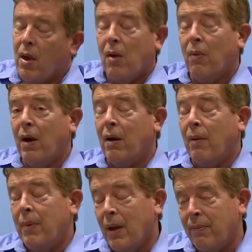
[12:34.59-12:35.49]

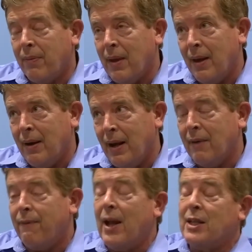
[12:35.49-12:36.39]
Well, in
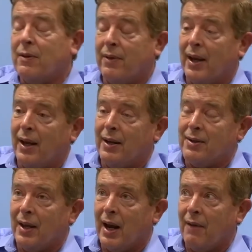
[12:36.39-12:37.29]
defense of that
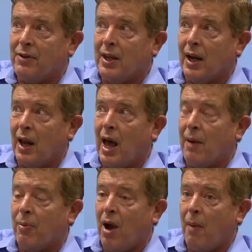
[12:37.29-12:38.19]
is that I've seen a lot
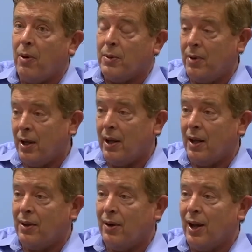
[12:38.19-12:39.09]
of properties, particularly
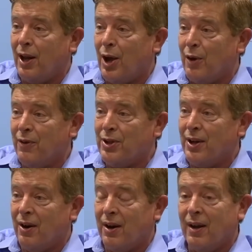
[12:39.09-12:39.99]
out there in that Lago Vista
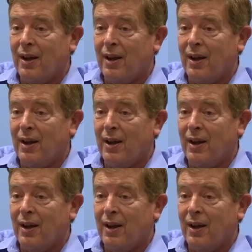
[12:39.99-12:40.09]
area,